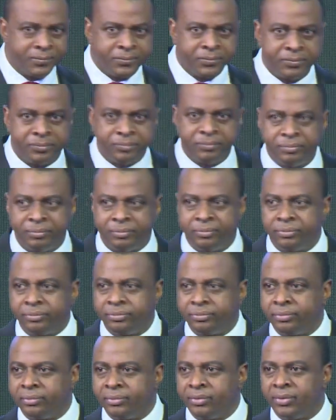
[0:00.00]

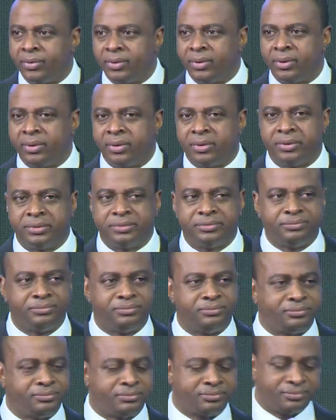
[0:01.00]

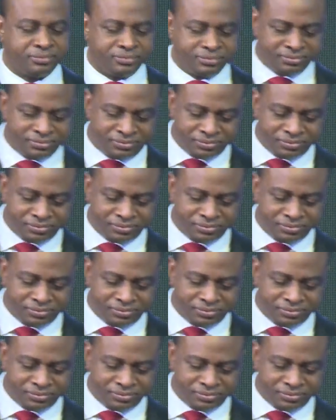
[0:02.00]
Nobody speaks.